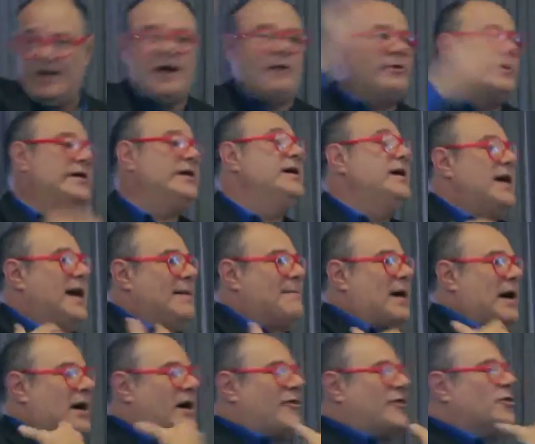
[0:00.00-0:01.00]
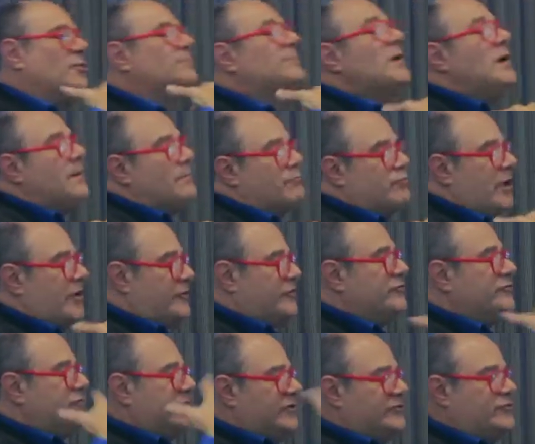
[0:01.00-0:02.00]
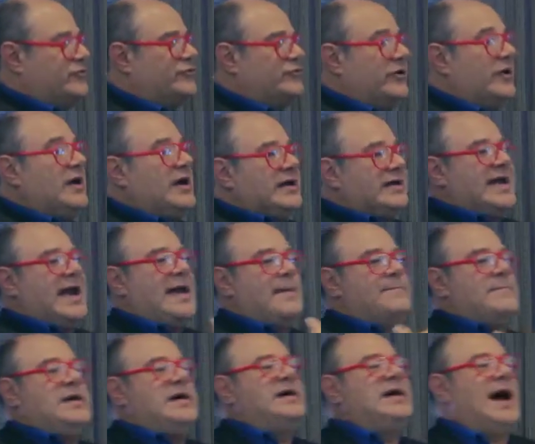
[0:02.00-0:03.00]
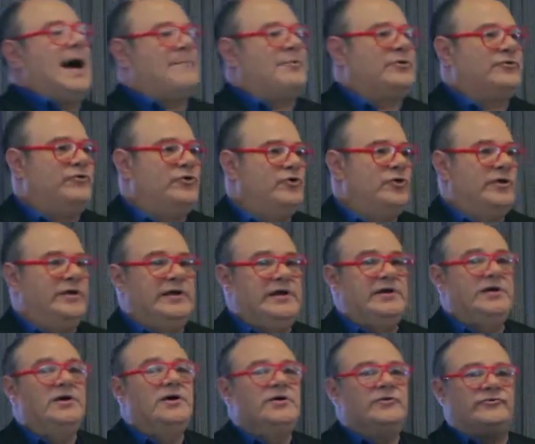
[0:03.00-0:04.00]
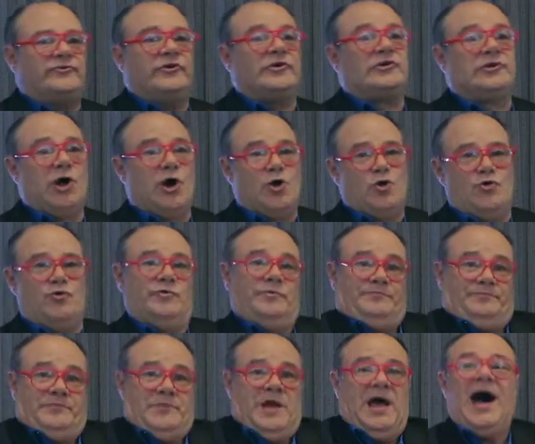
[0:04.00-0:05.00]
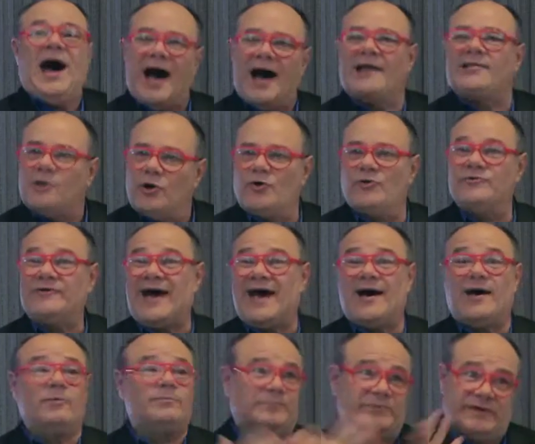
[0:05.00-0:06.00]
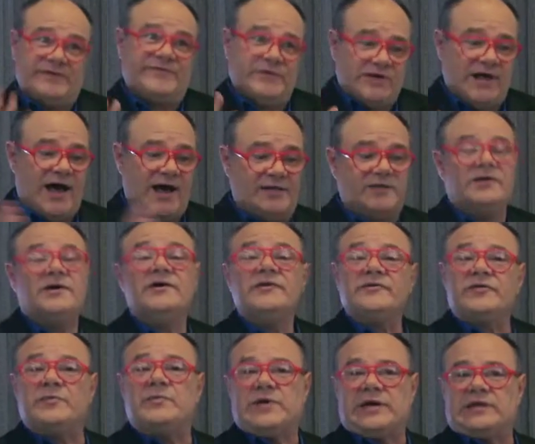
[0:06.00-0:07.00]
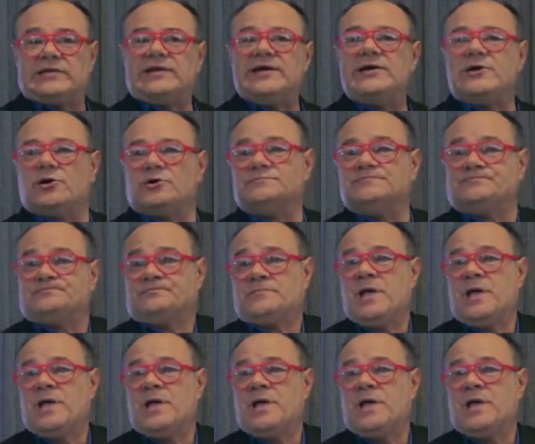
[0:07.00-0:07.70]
Perry and my other brothers and sisters gave me an opportunity to learn. I learned how, believe it or not, to be a leader.